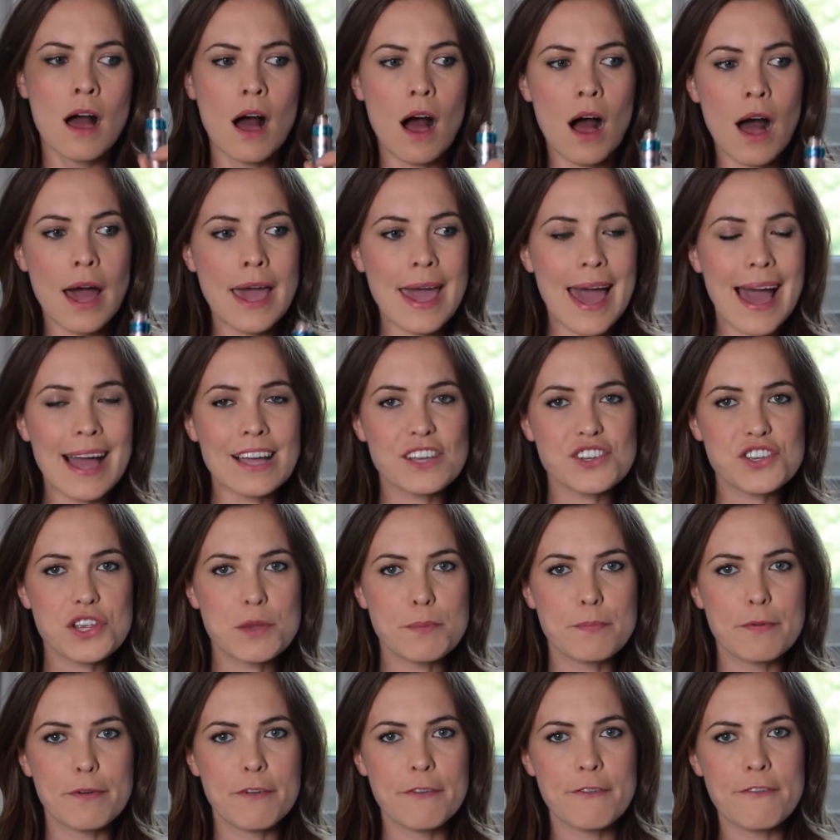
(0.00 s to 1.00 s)
I
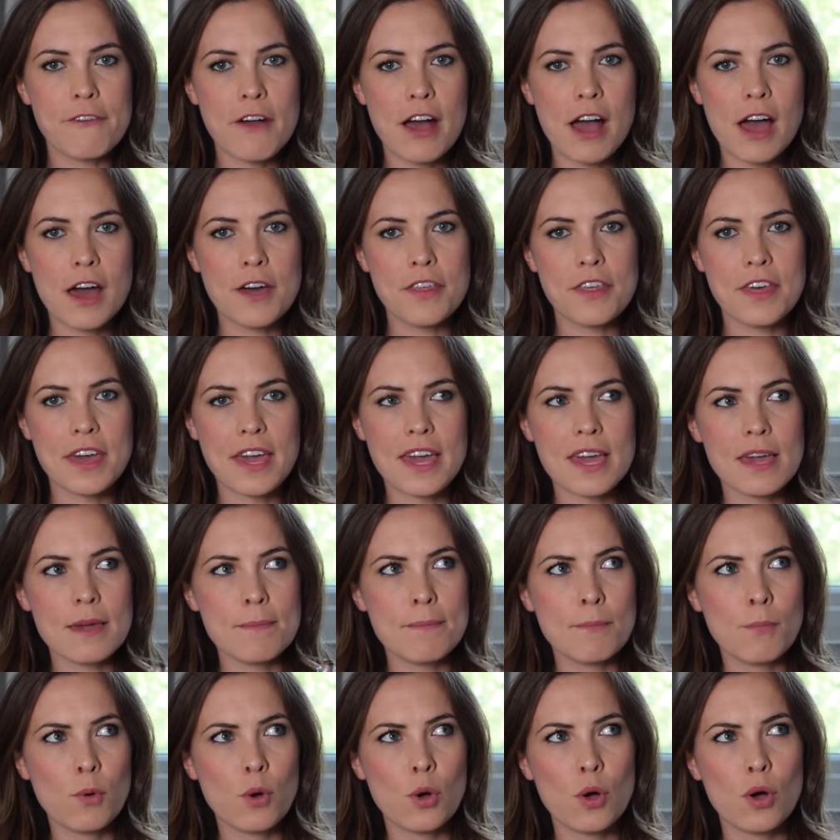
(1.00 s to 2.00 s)
actually prefer
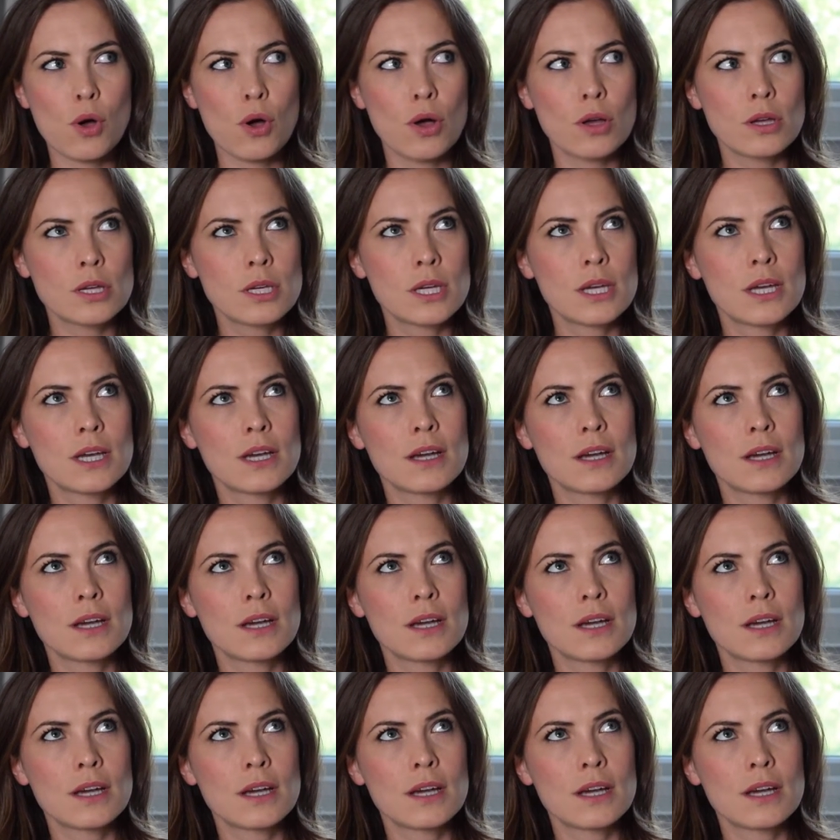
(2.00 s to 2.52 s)
the more